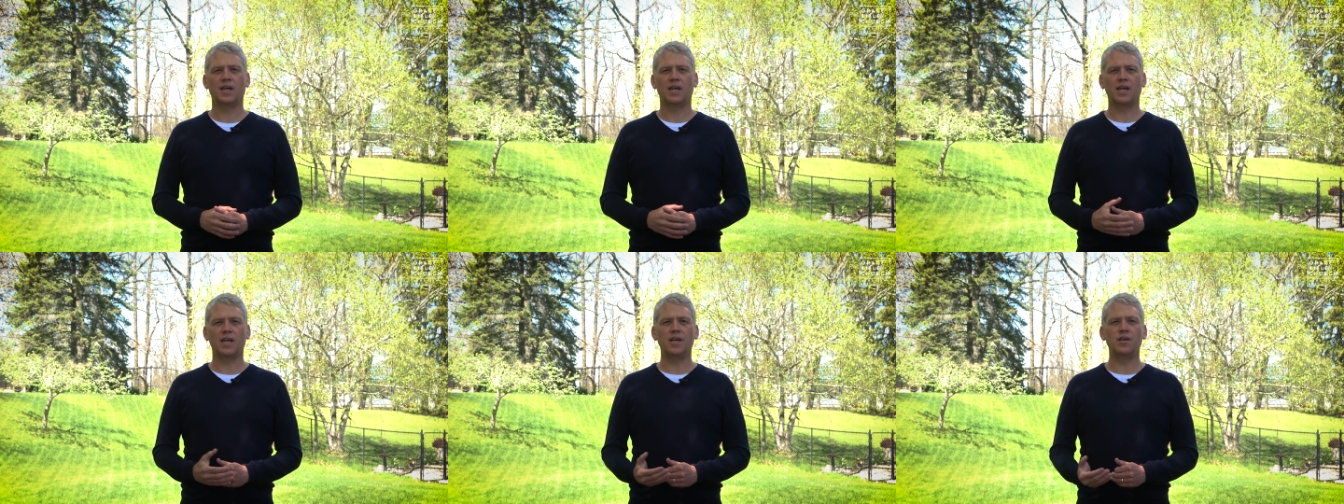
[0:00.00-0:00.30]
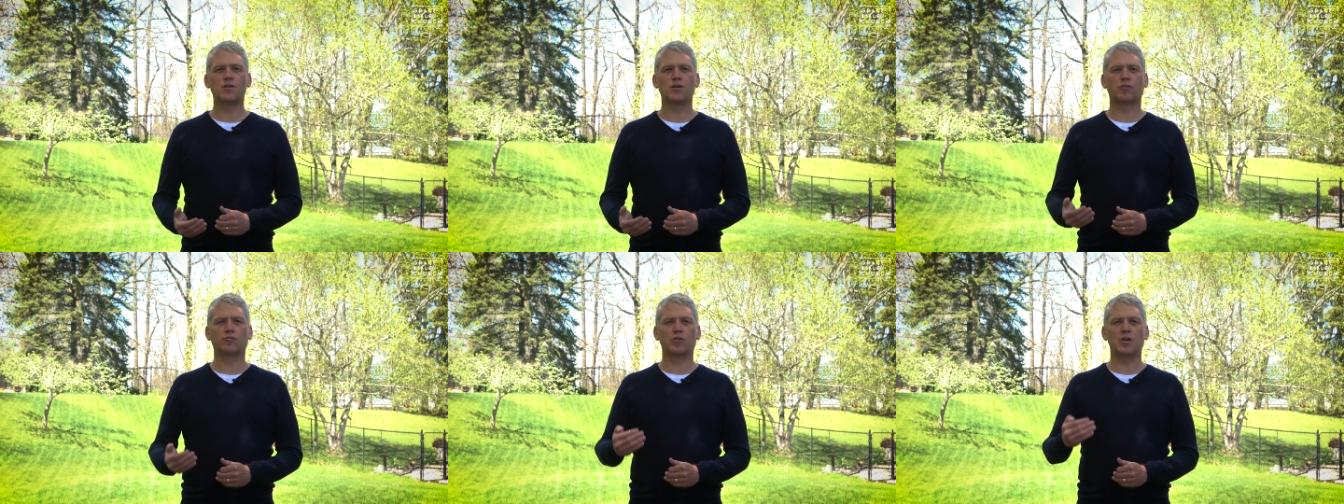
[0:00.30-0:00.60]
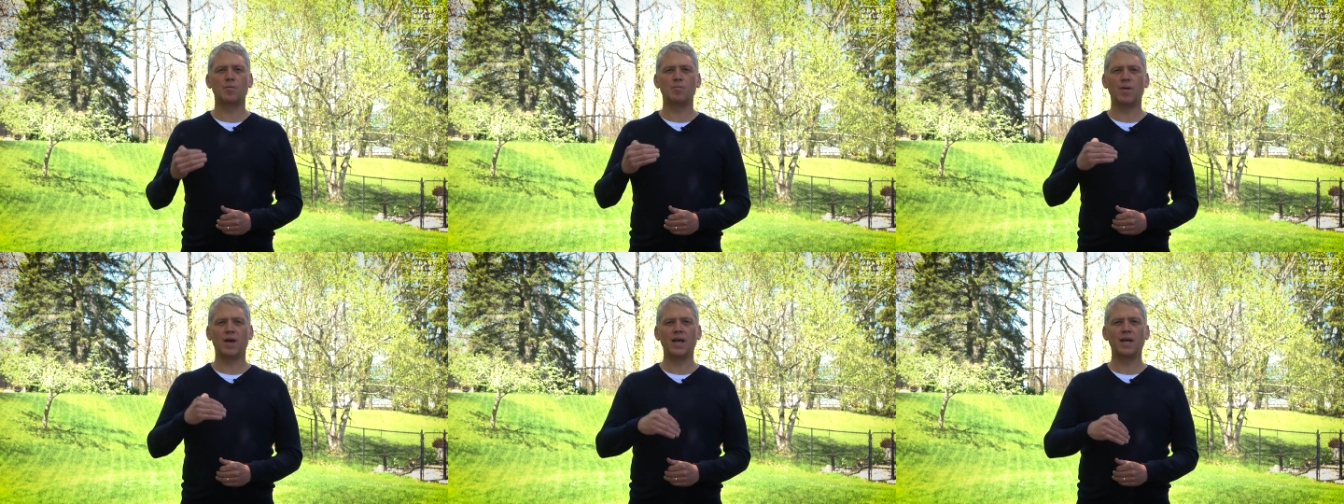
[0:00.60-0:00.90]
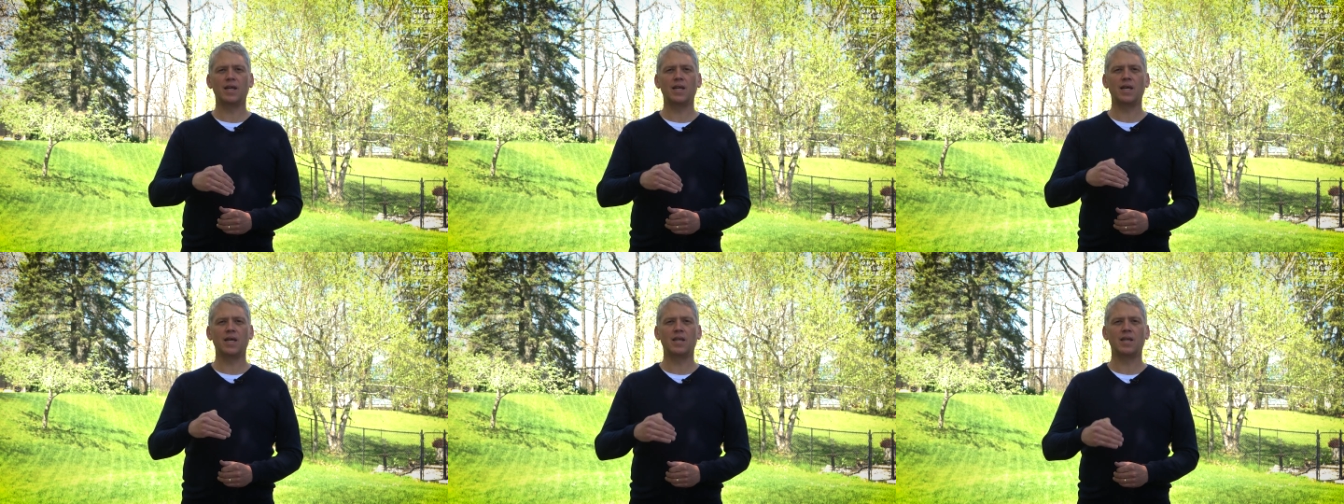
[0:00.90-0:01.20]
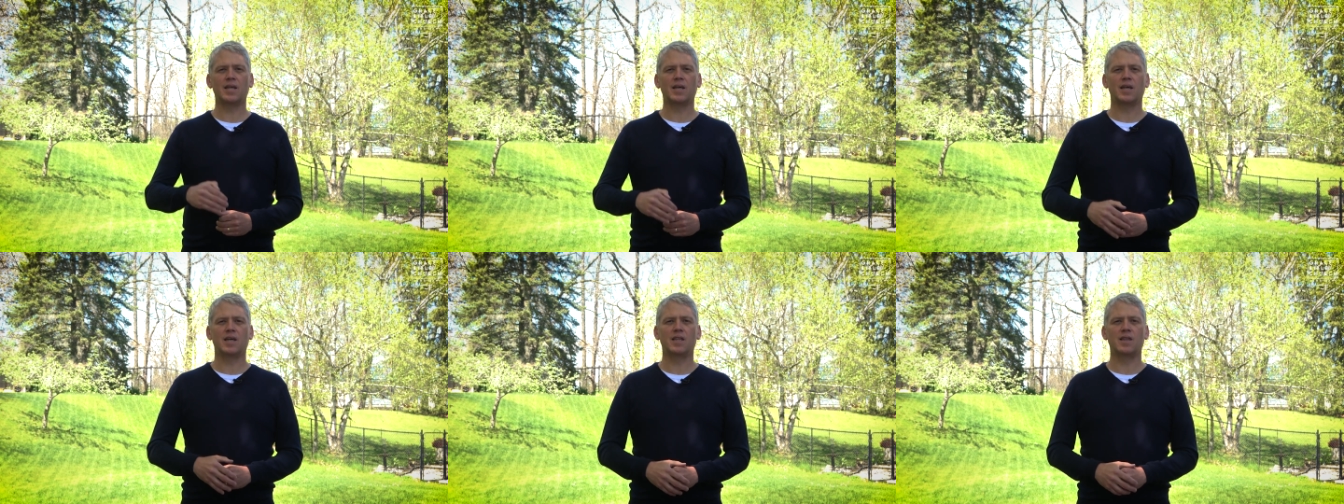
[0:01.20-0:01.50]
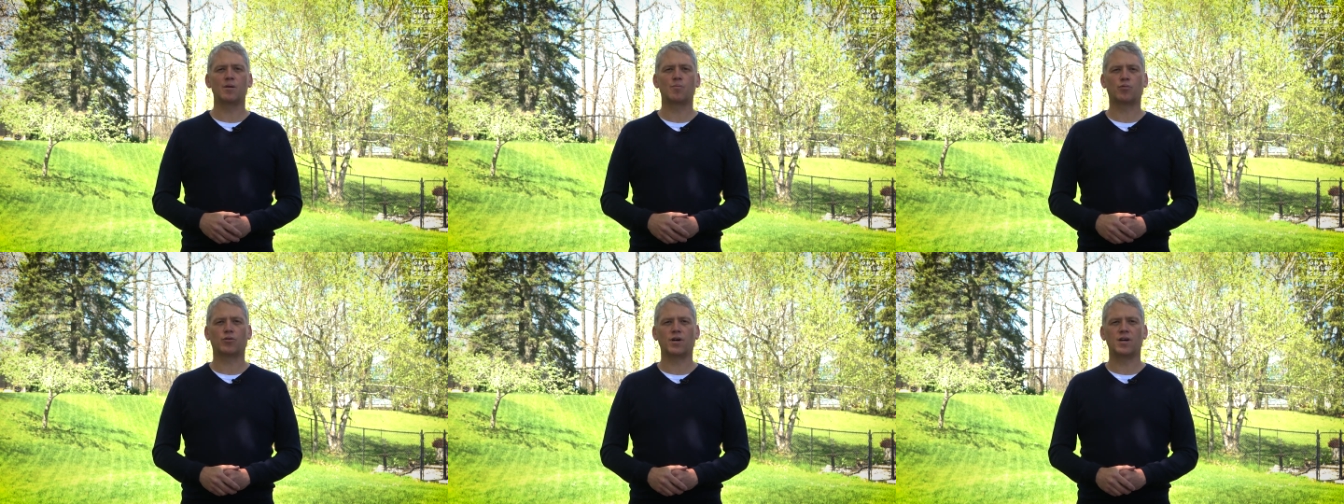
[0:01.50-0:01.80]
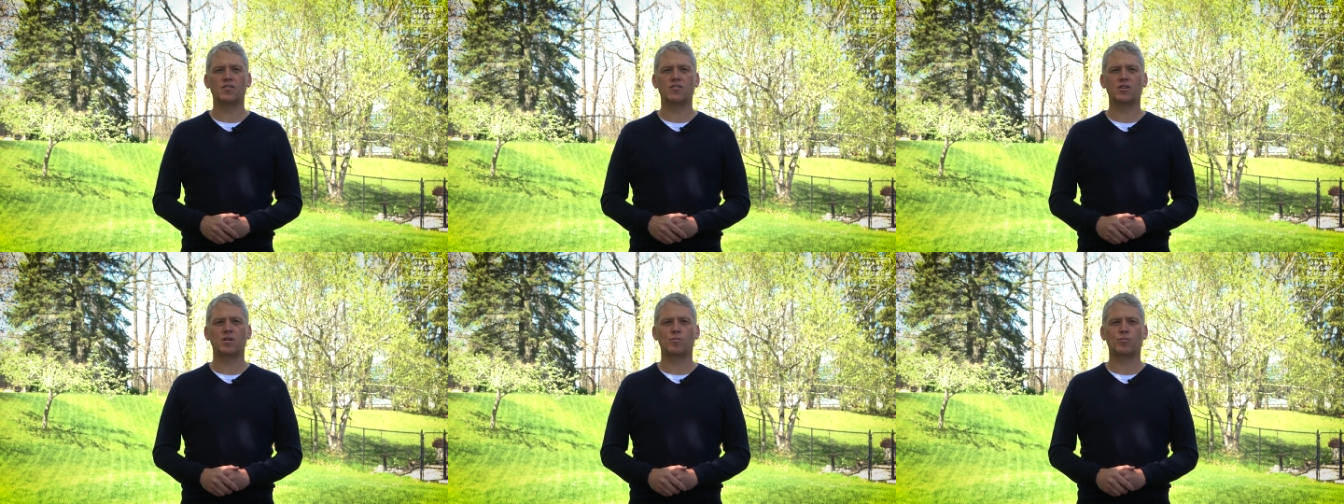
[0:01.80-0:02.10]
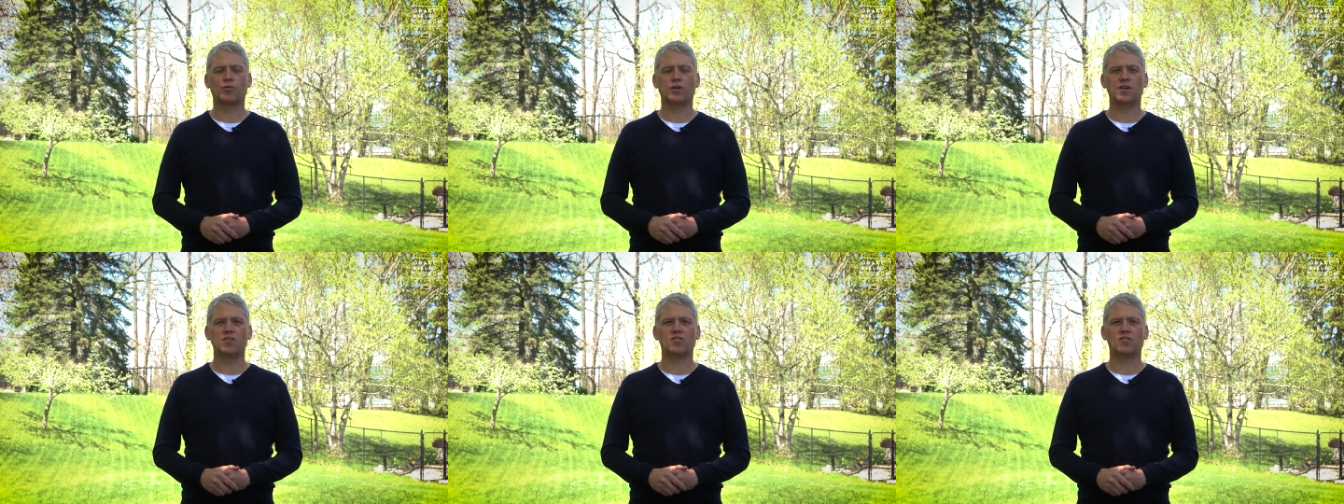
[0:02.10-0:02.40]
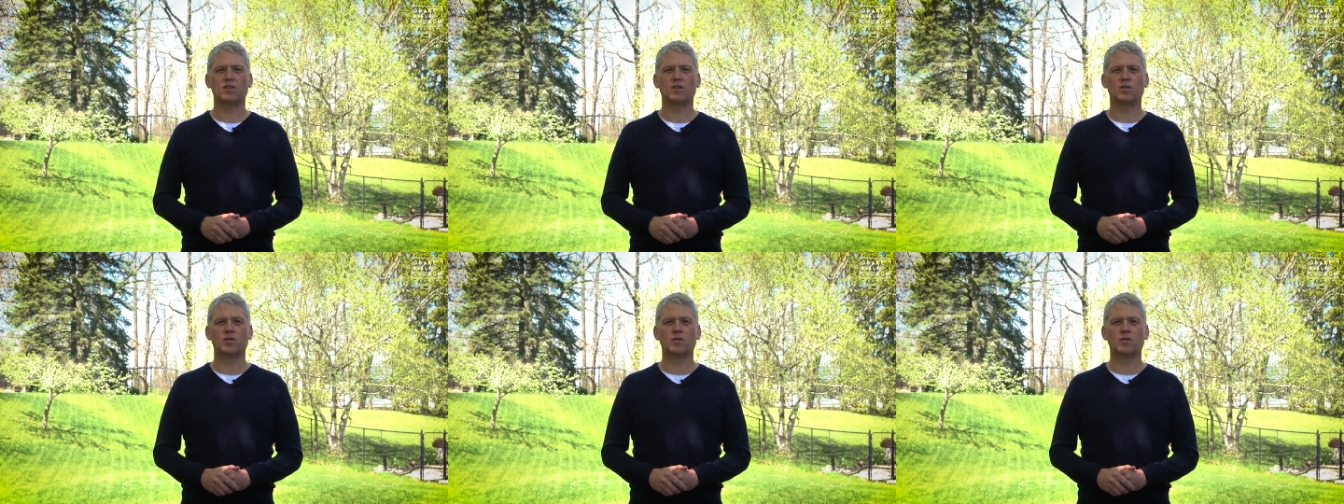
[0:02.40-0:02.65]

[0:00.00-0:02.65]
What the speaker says: either remaining in the present Preston